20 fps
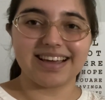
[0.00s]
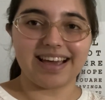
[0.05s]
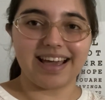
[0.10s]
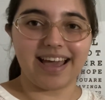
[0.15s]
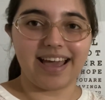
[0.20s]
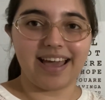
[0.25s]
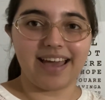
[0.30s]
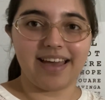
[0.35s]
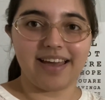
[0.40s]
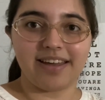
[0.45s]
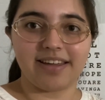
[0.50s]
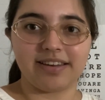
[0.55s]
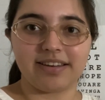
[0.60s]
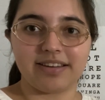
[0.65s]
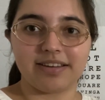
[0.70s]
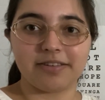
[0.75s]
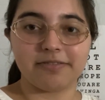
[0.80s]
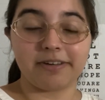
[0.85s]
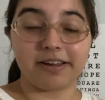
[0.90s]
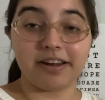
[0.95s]
And
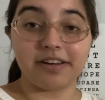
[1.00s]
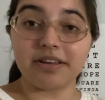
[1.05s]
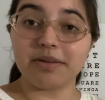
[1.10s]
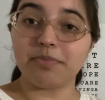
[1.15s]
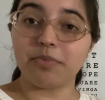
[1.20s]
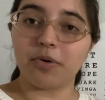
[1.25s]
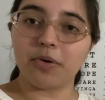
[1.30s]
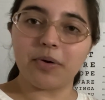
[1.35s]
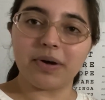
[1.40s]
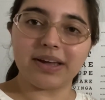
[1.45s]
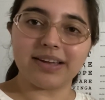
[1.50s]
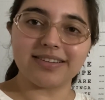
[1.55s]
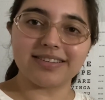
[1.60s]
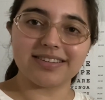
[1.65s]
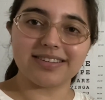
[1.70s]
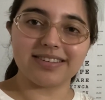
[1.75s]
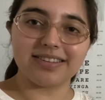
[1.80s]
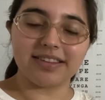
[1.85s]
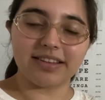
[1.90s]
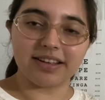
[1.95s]
if at any point
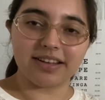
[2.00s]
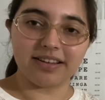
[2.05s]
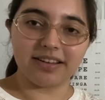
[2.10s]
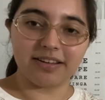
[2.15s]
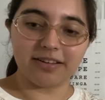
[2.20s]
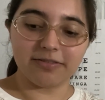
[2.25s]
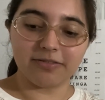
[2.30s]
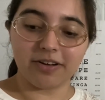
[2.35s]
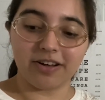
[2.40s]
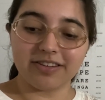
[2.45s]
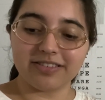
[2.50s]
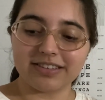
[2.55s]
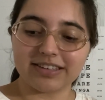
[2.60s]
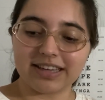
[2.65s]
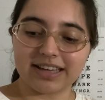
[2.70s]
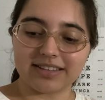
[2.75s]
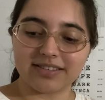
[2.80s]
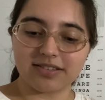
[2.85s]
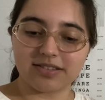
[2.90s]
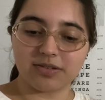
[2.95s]
the font
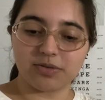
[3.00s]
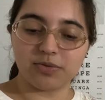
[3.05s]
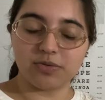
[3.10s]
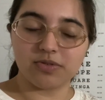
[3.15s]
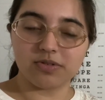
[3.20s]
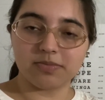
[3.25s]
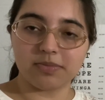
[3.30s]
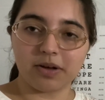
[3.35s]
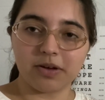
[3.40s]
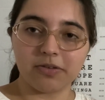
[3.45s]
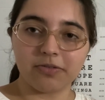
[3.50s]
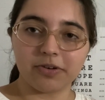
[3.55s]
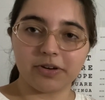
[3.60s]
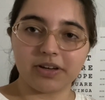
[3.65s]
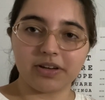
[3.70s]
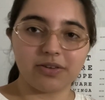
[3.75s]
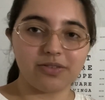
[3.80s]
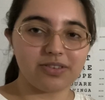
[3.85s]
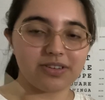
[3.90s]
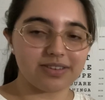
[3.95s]
gets too small for
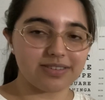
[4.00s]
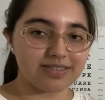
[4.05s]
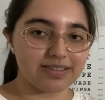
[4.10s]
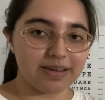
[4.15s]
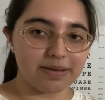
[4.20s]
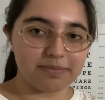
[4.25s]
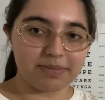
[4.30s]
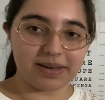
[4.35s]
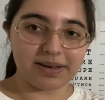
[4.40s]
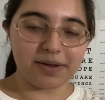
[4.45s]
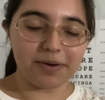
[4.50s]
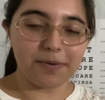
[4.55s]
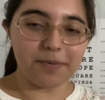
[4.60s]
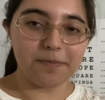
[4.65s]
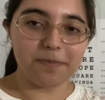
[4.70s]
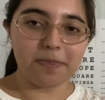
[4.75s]
you, just let me know,